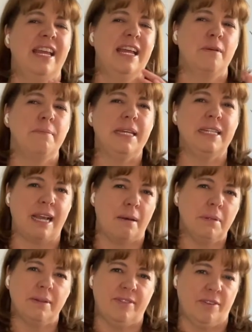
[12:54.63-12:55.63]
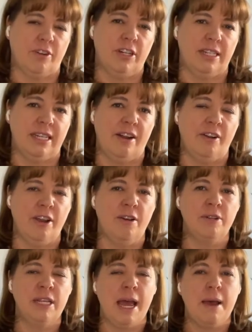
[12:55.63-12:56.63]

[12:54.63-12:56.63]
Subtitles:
It can be a couple of different scenarios.